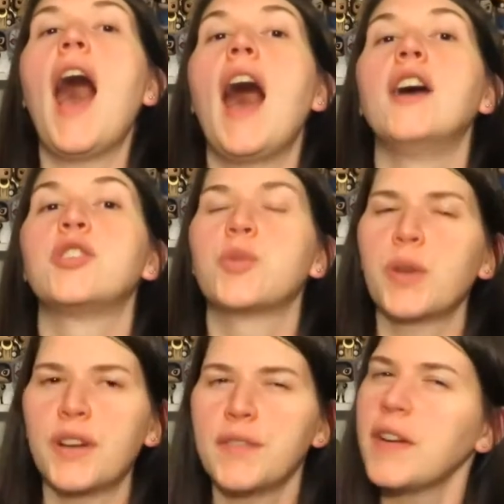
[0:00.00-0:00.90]
Uh,
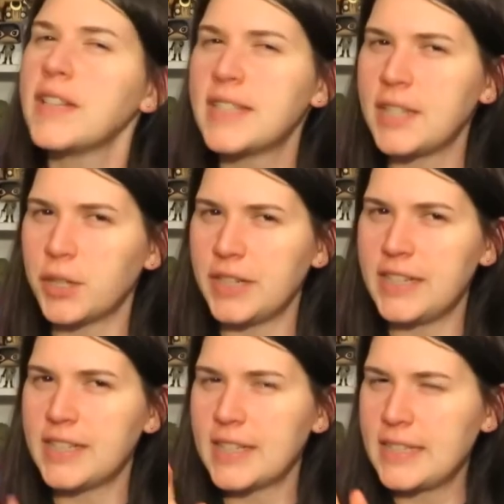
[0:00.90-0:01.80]
Swerve
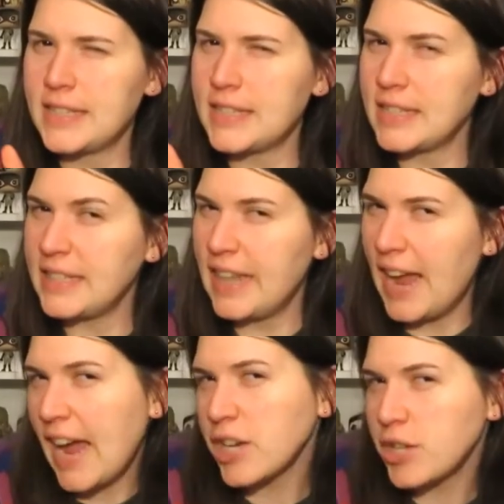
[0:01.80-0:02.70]
series
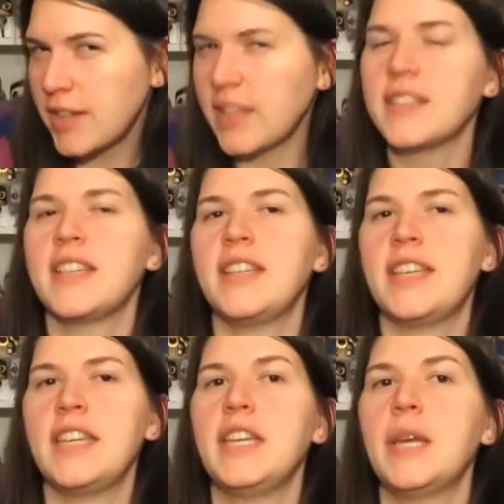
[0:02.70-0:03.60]
slash Skeleton
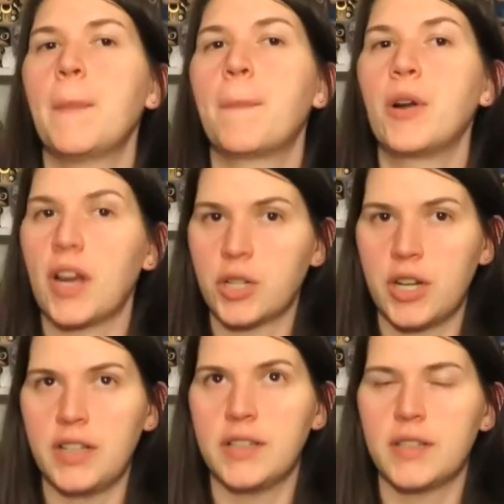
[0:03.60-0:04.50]
Key
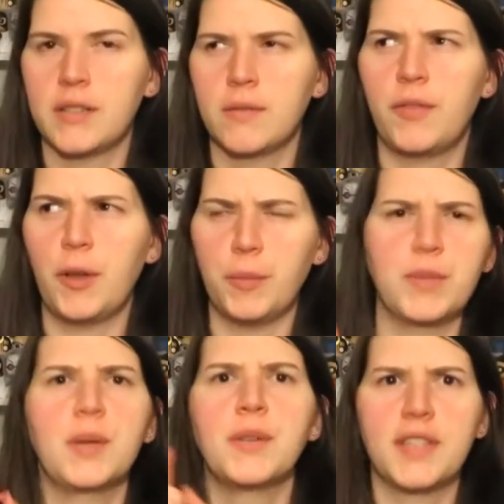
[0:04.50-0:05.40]
Productions, films,